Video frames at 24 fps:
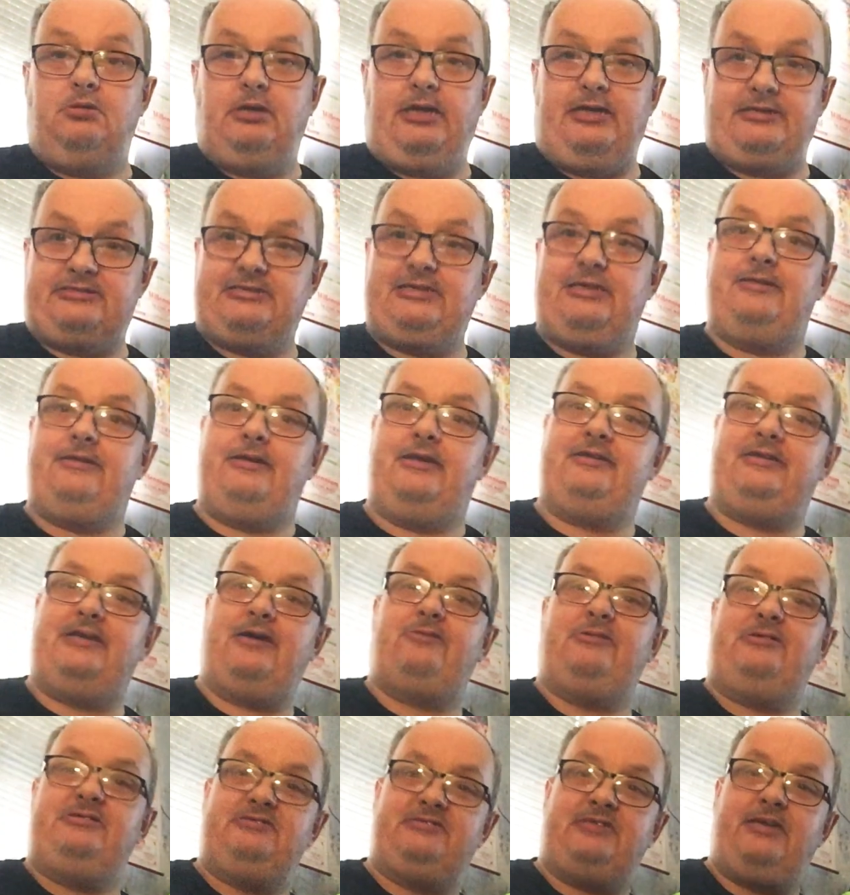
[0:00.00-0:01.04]
I'll tell you that
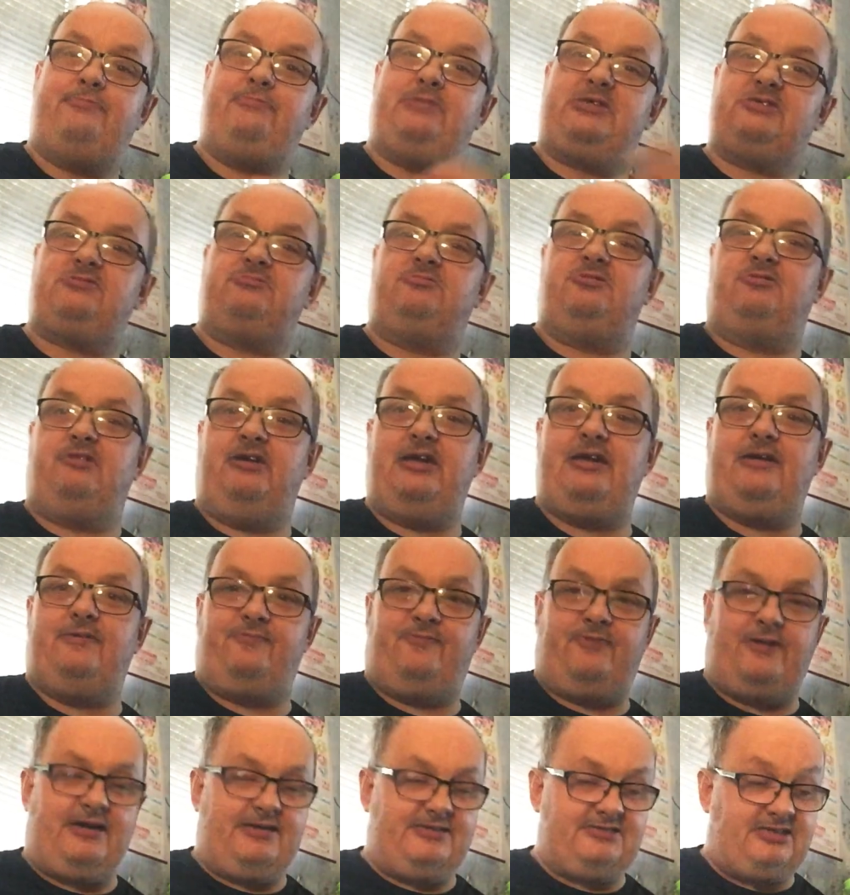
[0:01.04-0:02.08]
now. He's given me some great
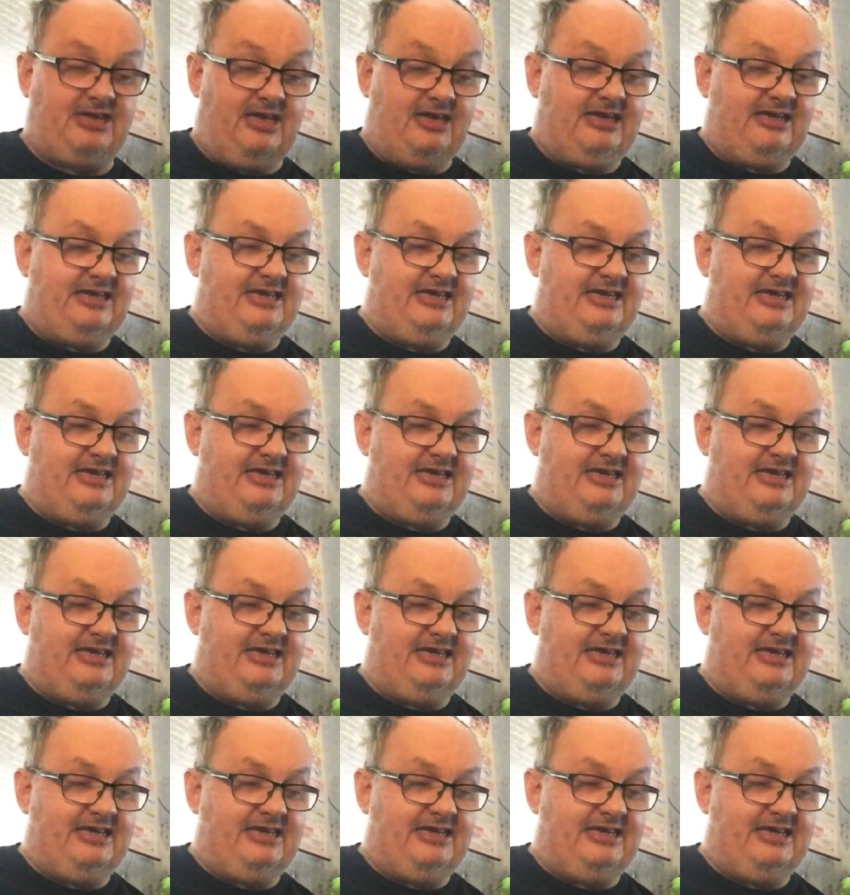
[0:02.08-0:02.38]
advice.